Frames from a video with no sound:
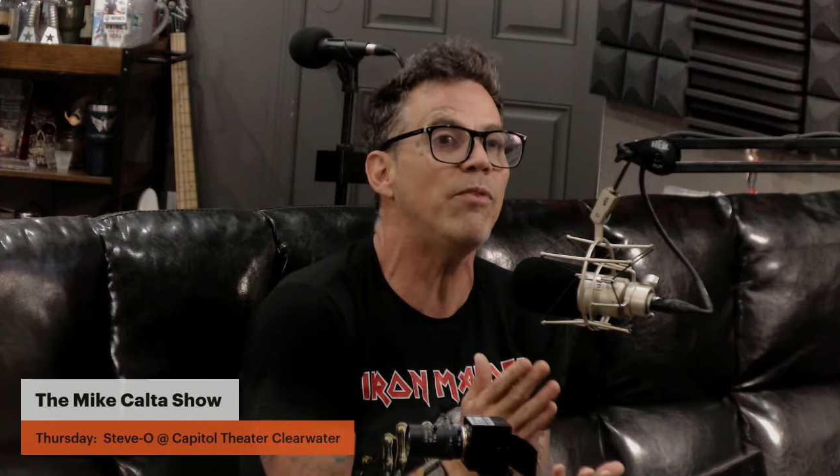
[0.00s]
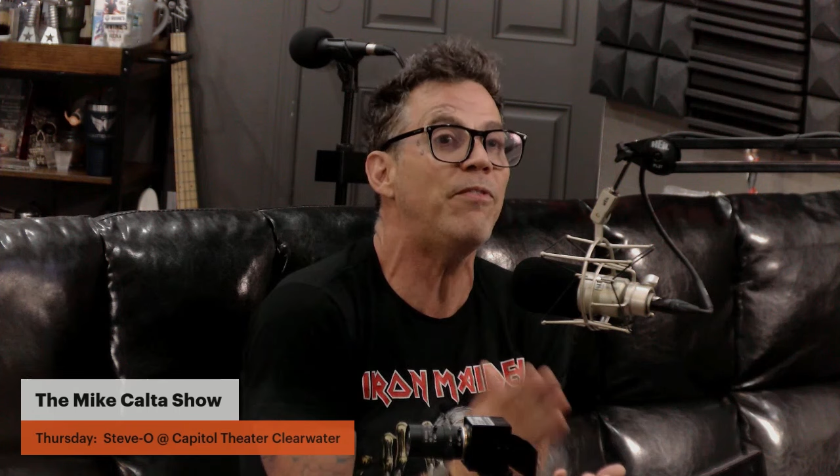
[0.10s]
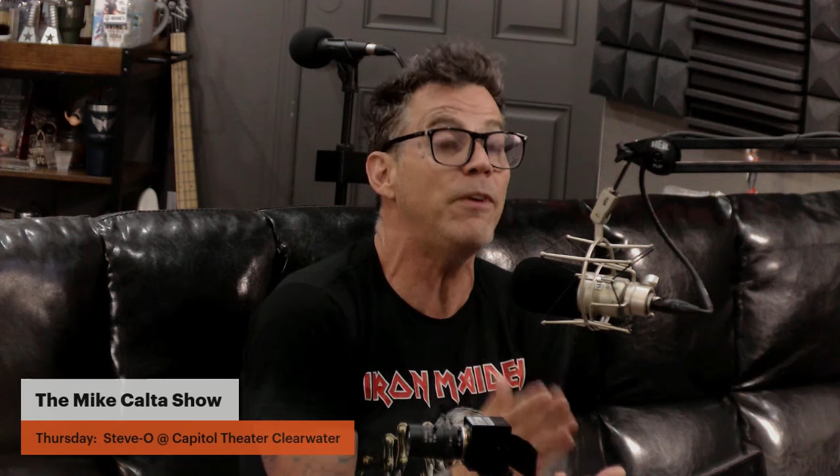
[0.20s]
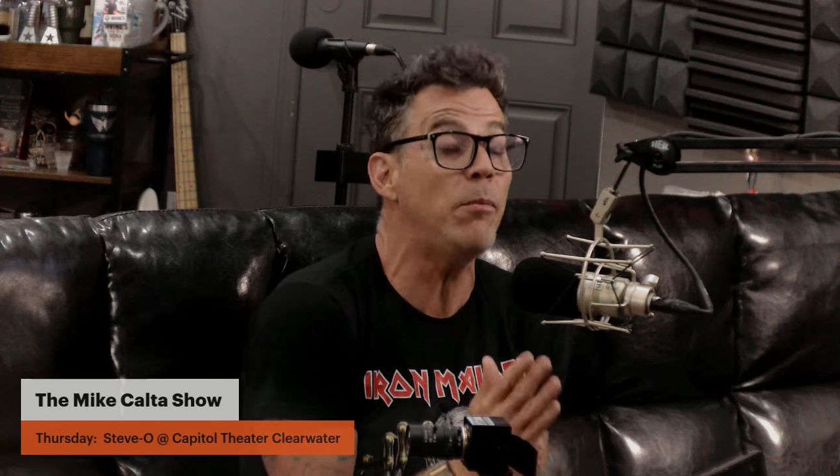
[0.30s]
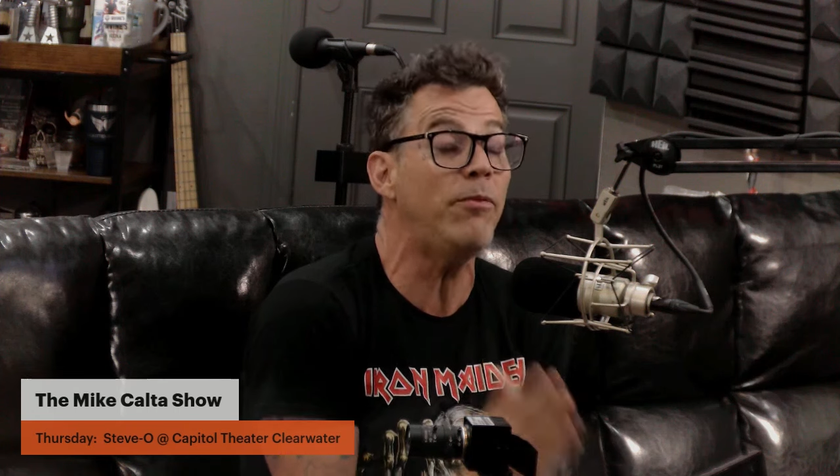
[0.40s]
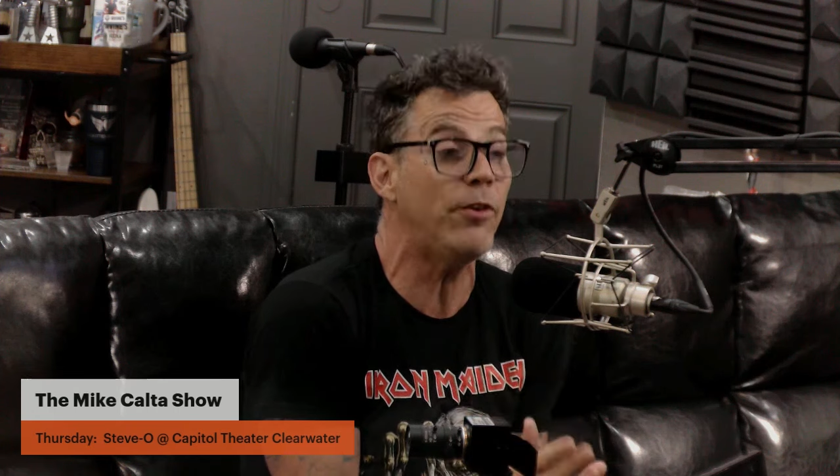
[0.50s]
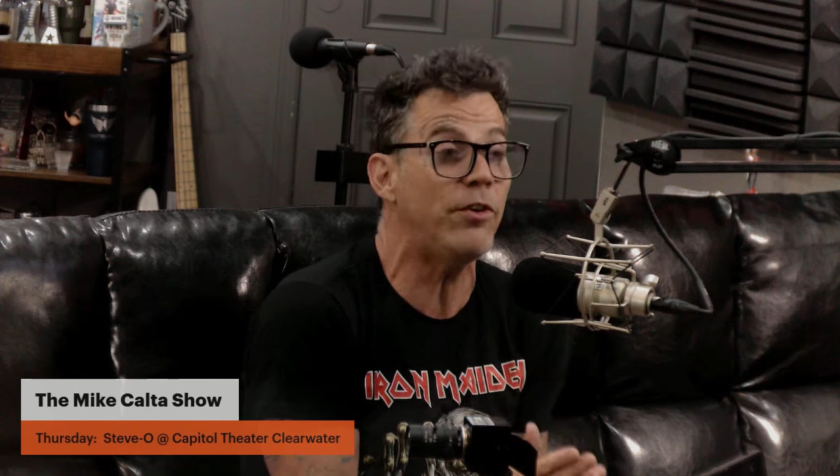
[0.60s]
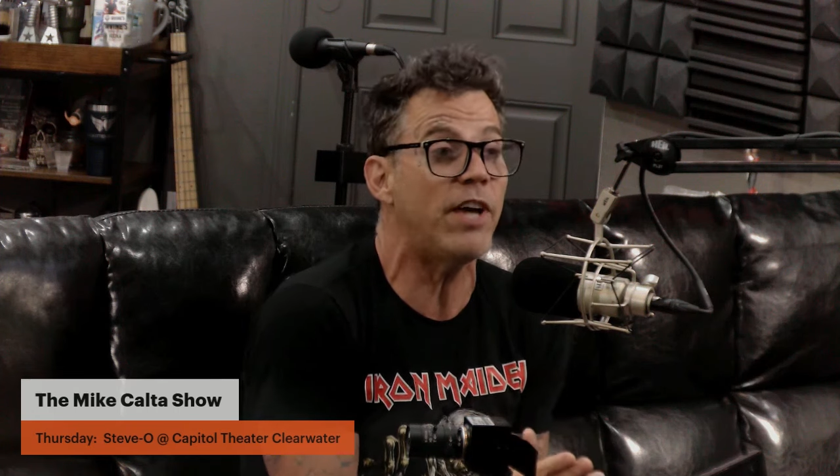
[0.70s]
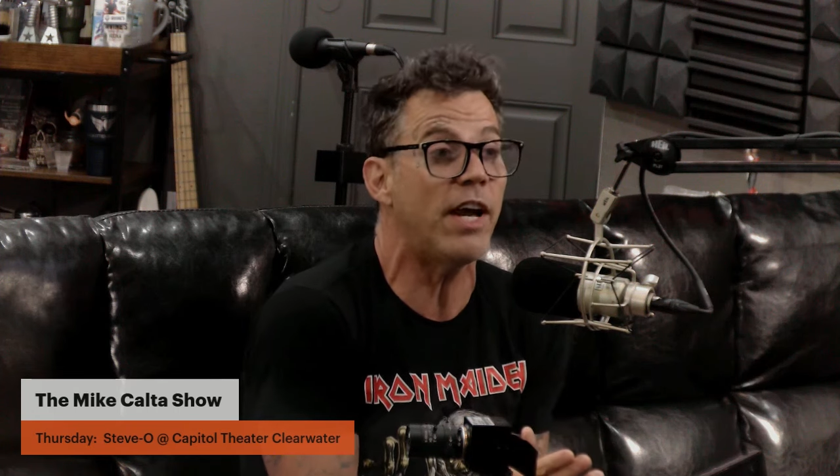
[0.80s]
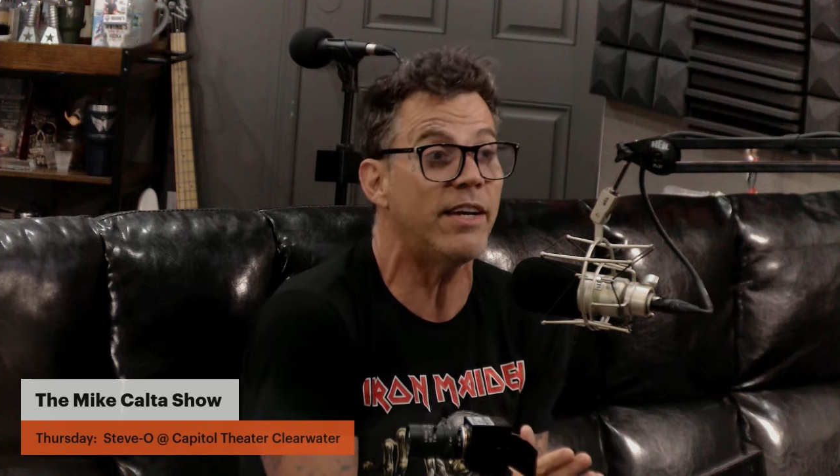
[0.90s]
filmed for
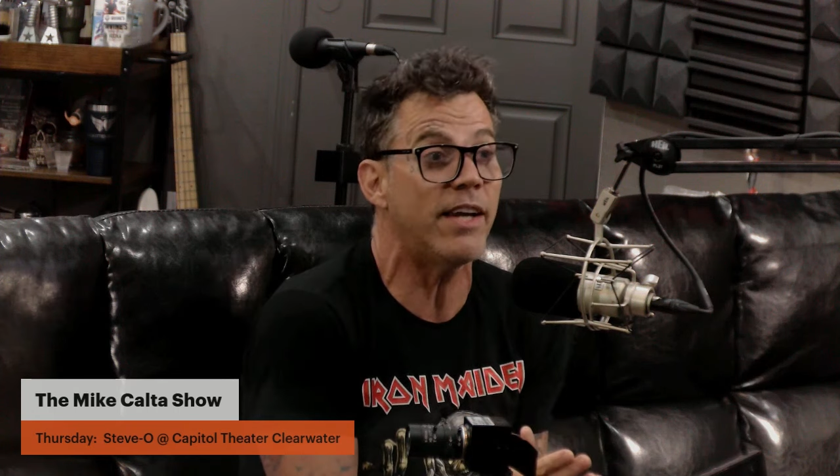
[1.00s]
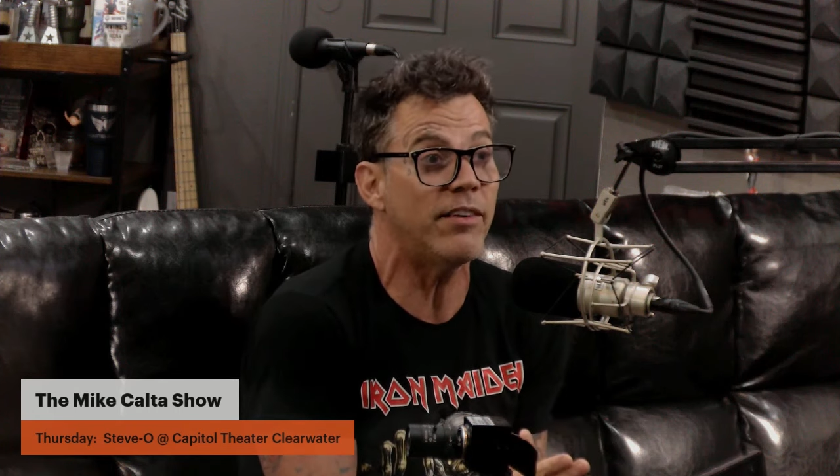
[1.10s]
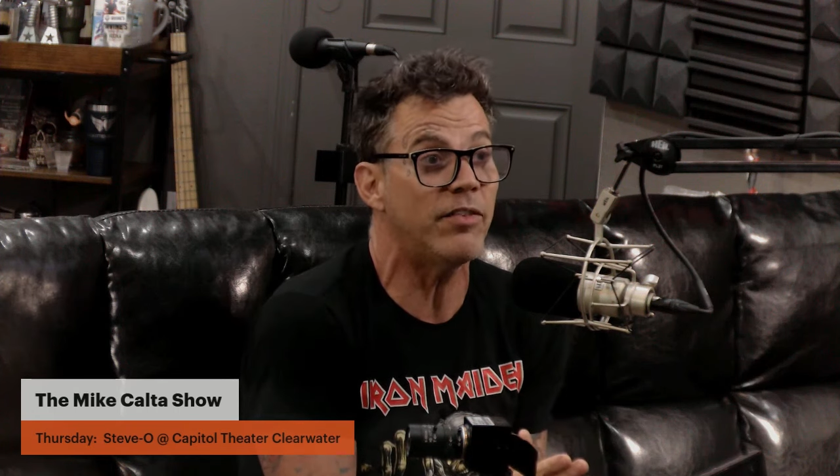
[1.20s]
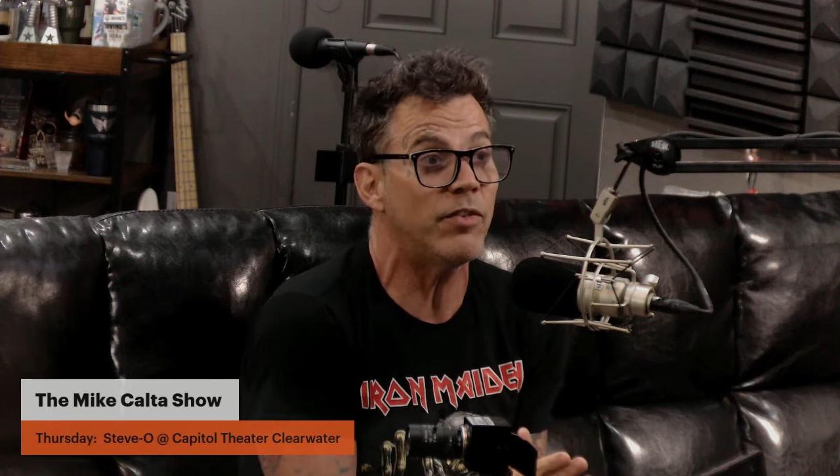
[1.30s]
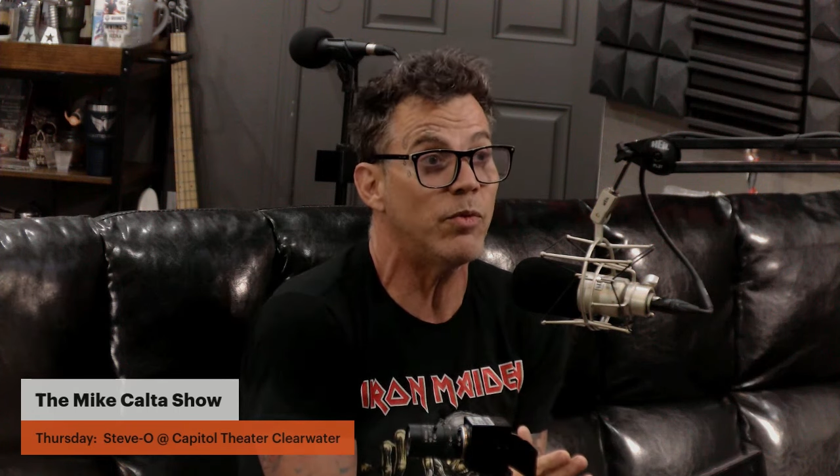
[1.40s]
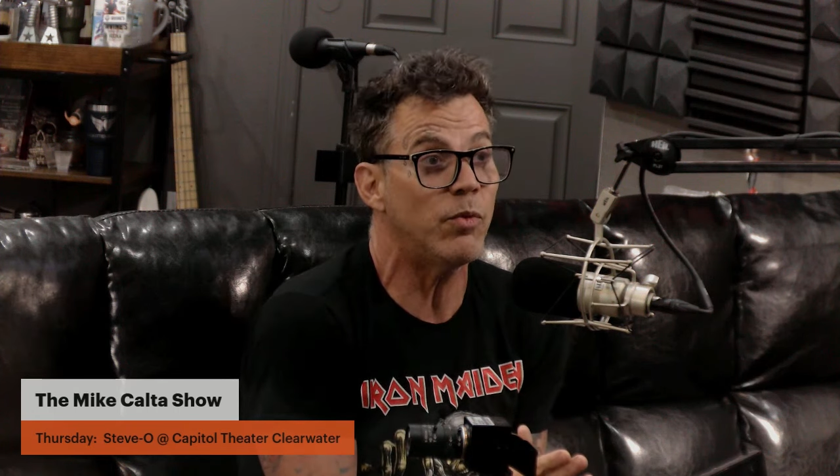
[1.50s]
Jackass,